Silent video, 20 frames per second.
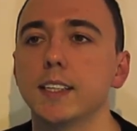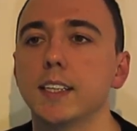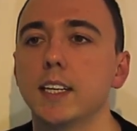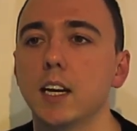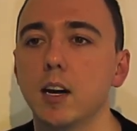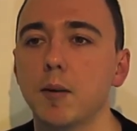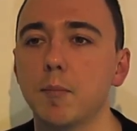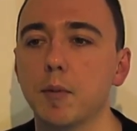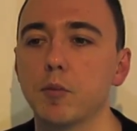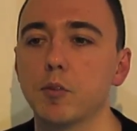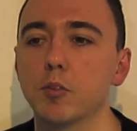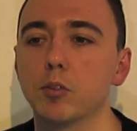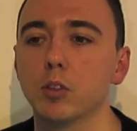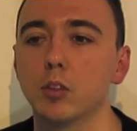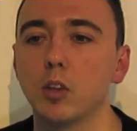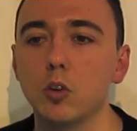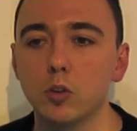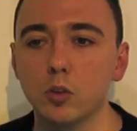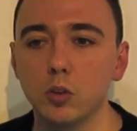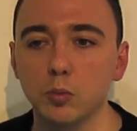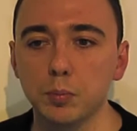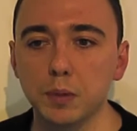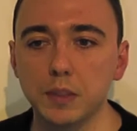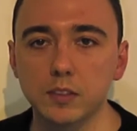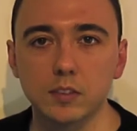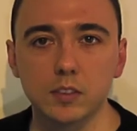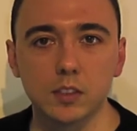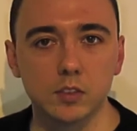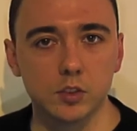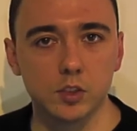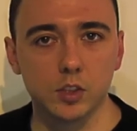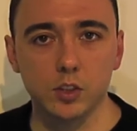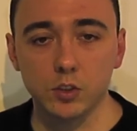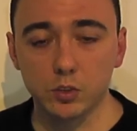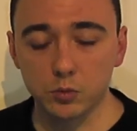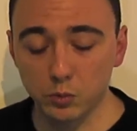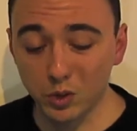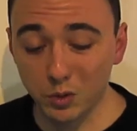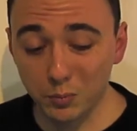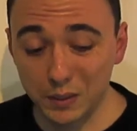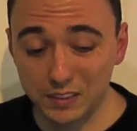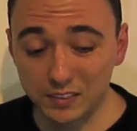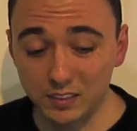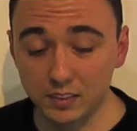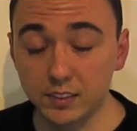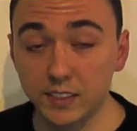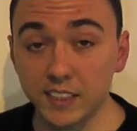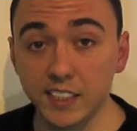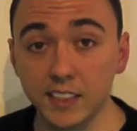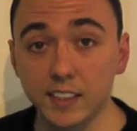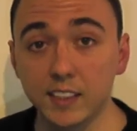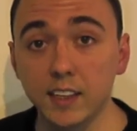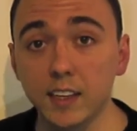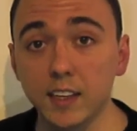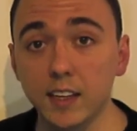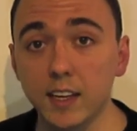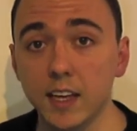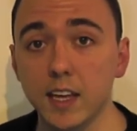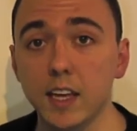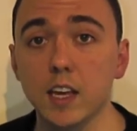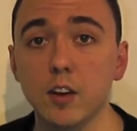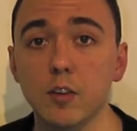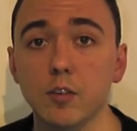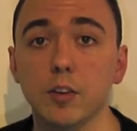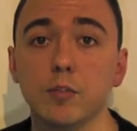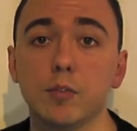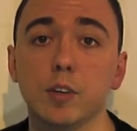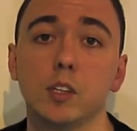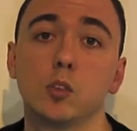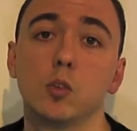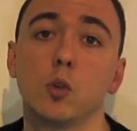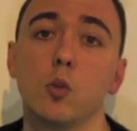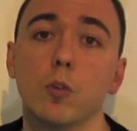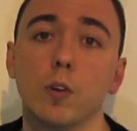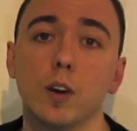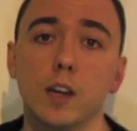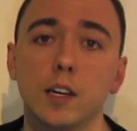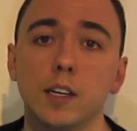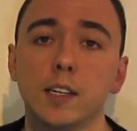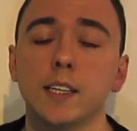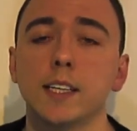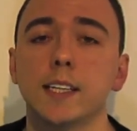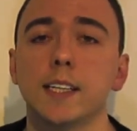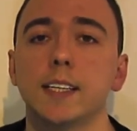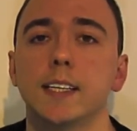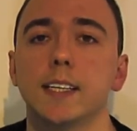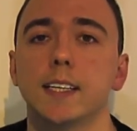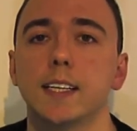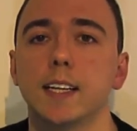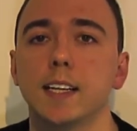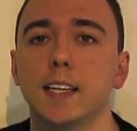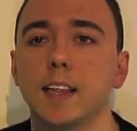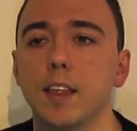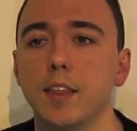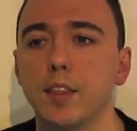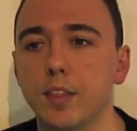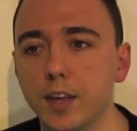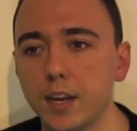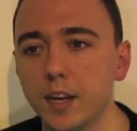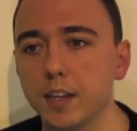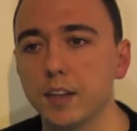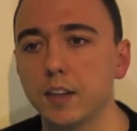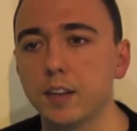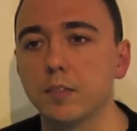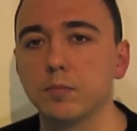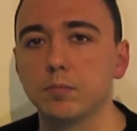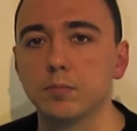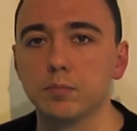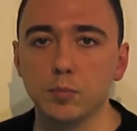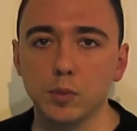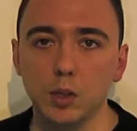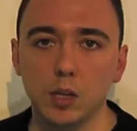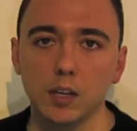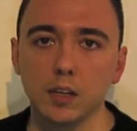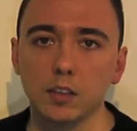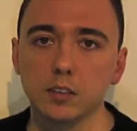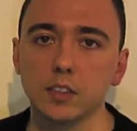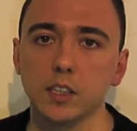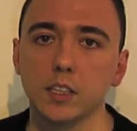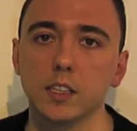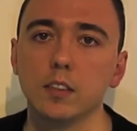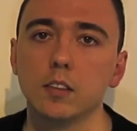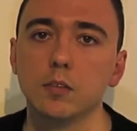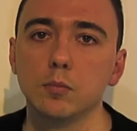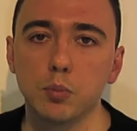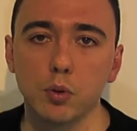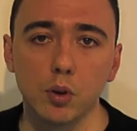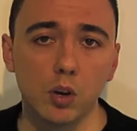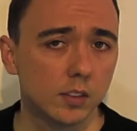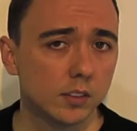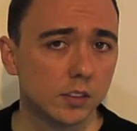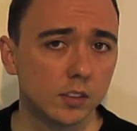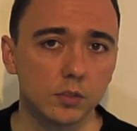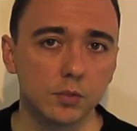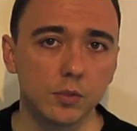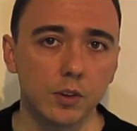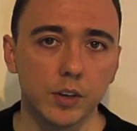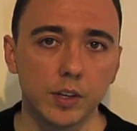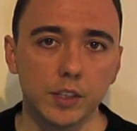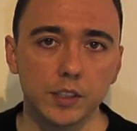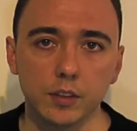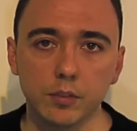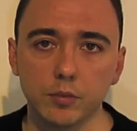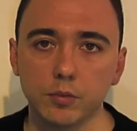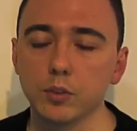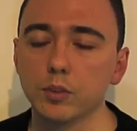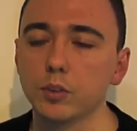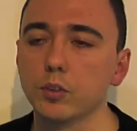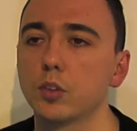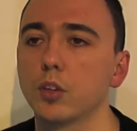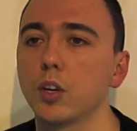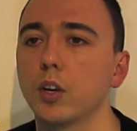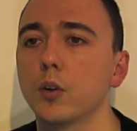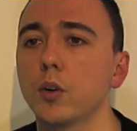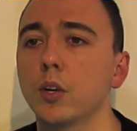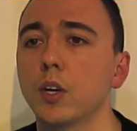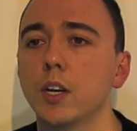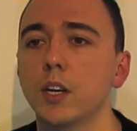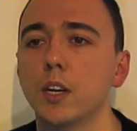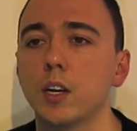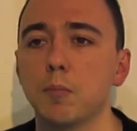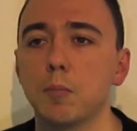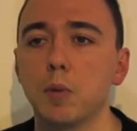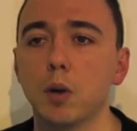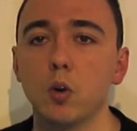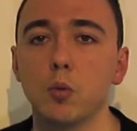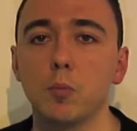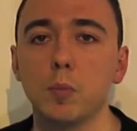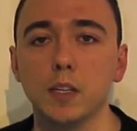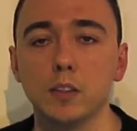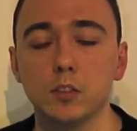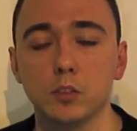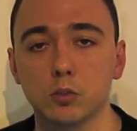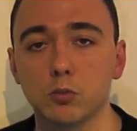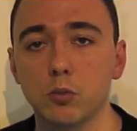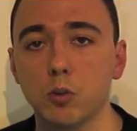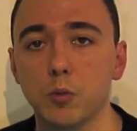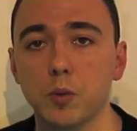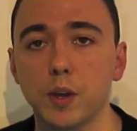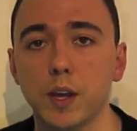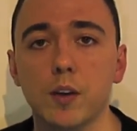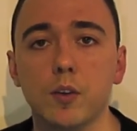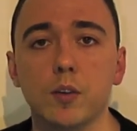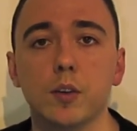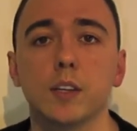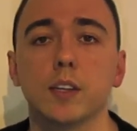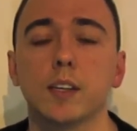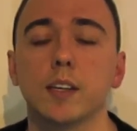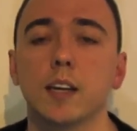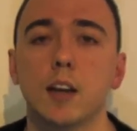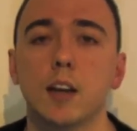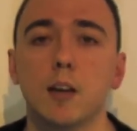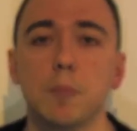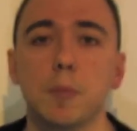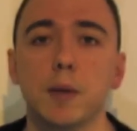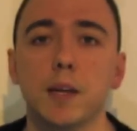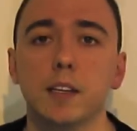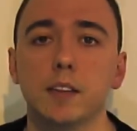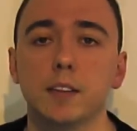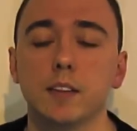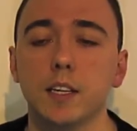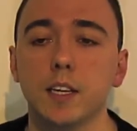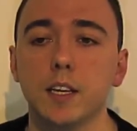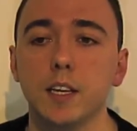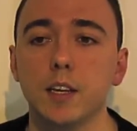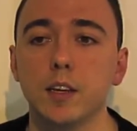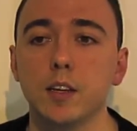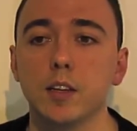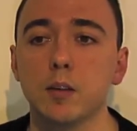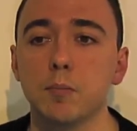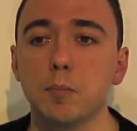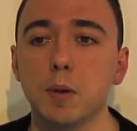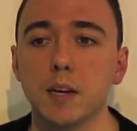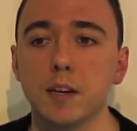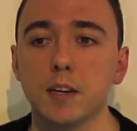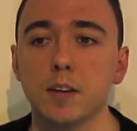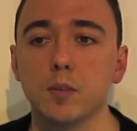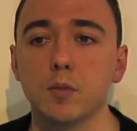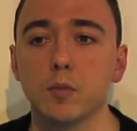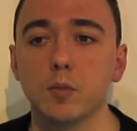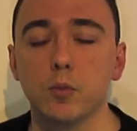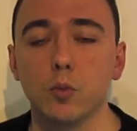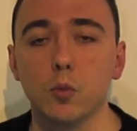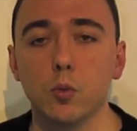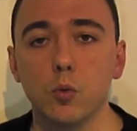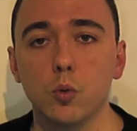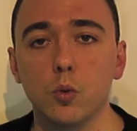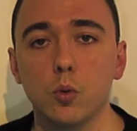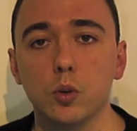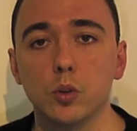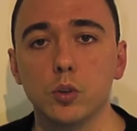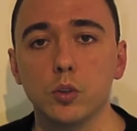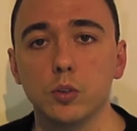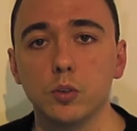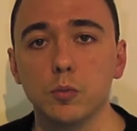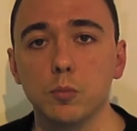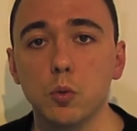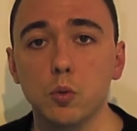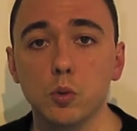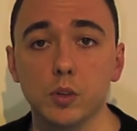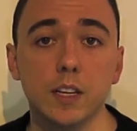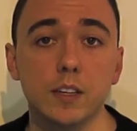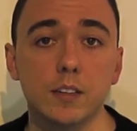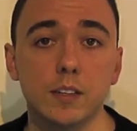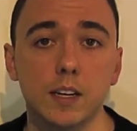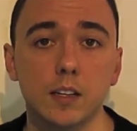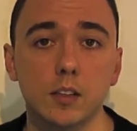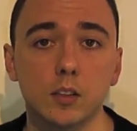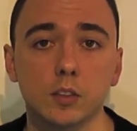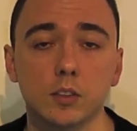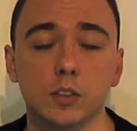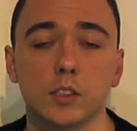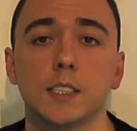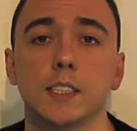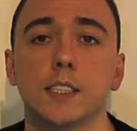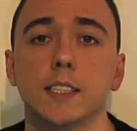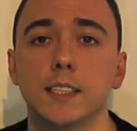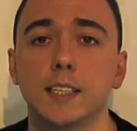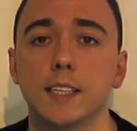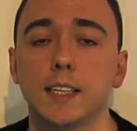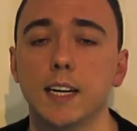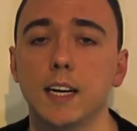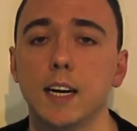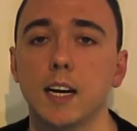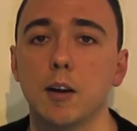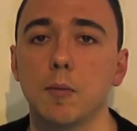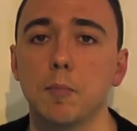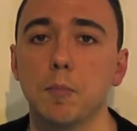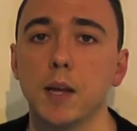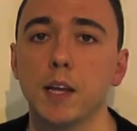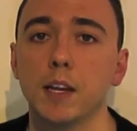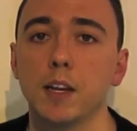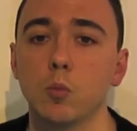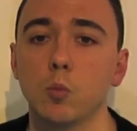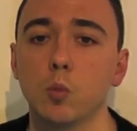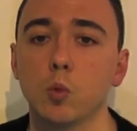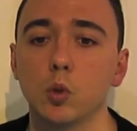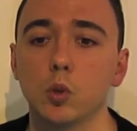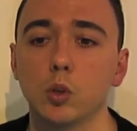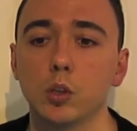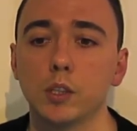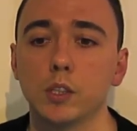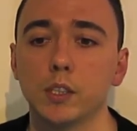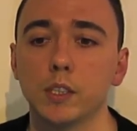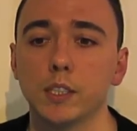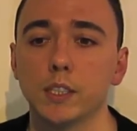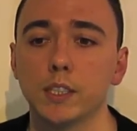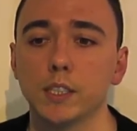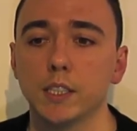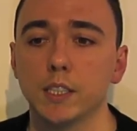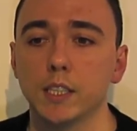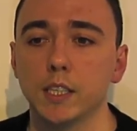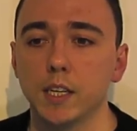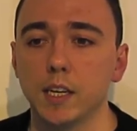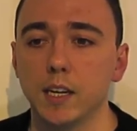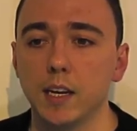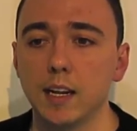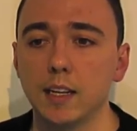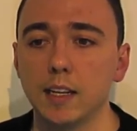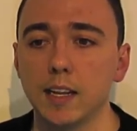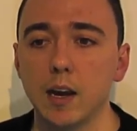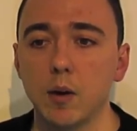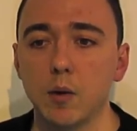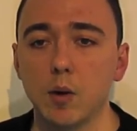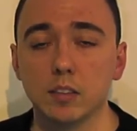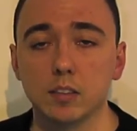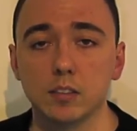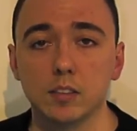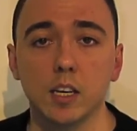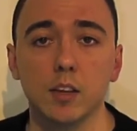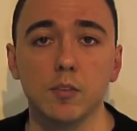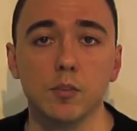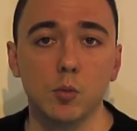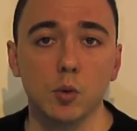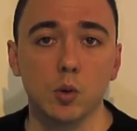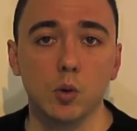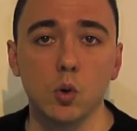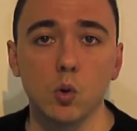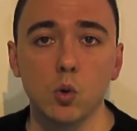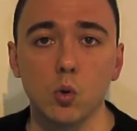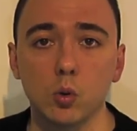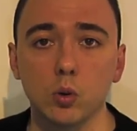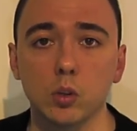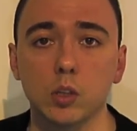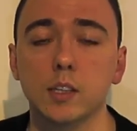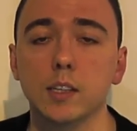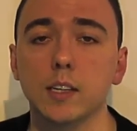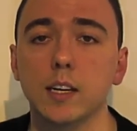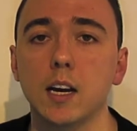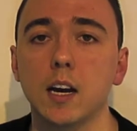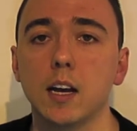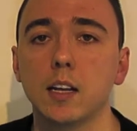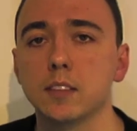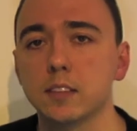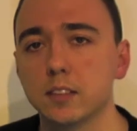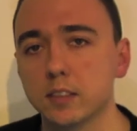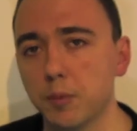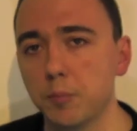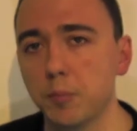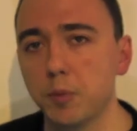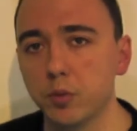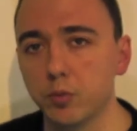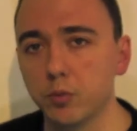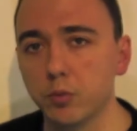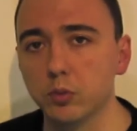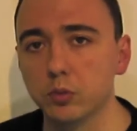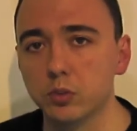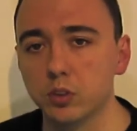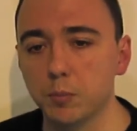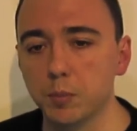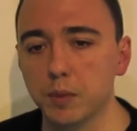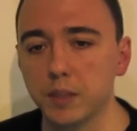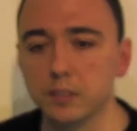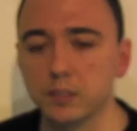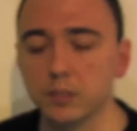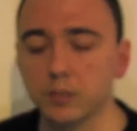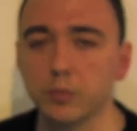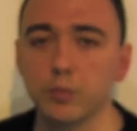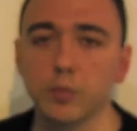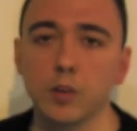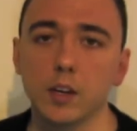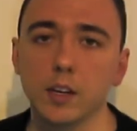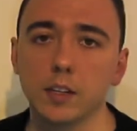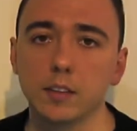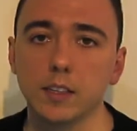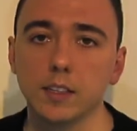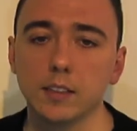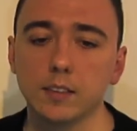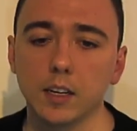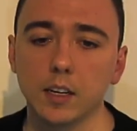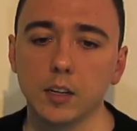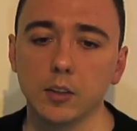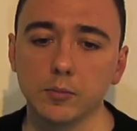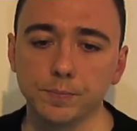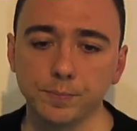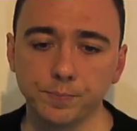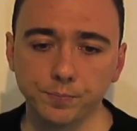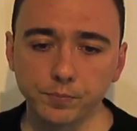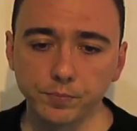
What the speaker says: If you're a local business and you just want to be seen here in Victoria, then, like I said, price is very different. So by all means, scroll down, hit the button for more details, and it will allow us to give you a call and step you through some of these in finer detail.